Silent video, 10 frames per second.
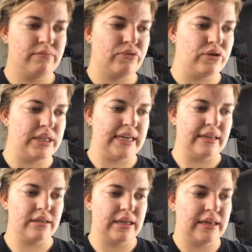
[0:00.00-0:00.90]

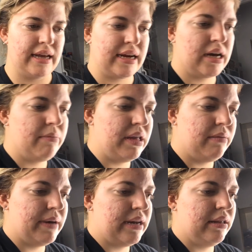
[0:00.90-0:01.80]
routines. And they come in
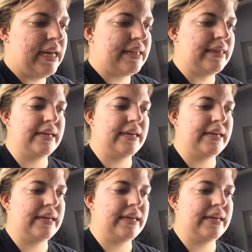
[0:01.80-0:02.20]
a bottle like